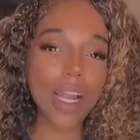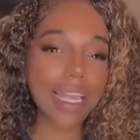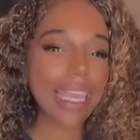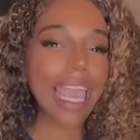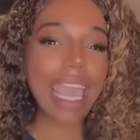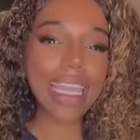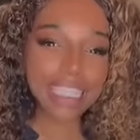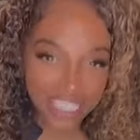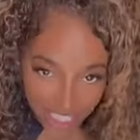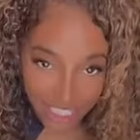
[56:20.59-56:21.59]
or
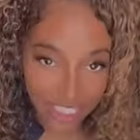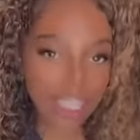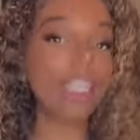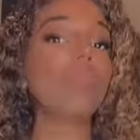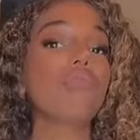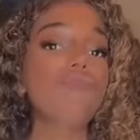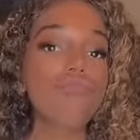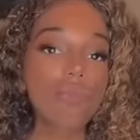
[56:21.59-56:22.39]
occasionally